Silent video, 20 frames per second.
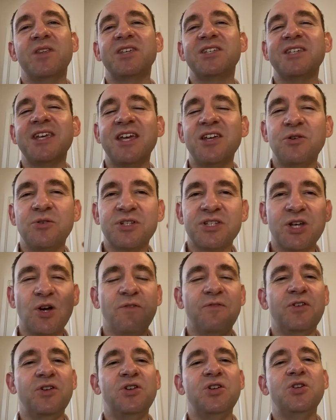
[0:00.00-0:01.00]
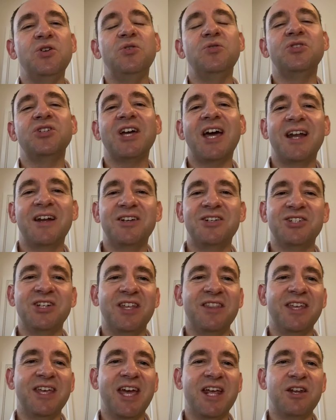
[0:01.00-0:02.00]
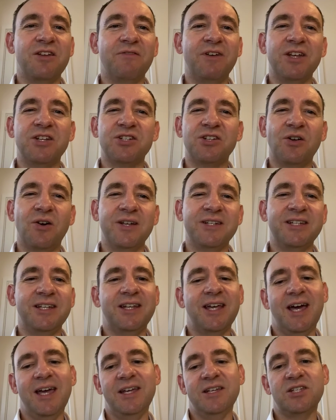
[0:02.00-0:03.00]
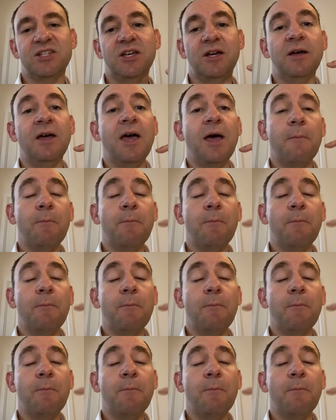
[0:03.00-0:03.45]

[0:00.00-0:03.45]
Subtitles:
Set yourself a new challenge at the end of each 90 days to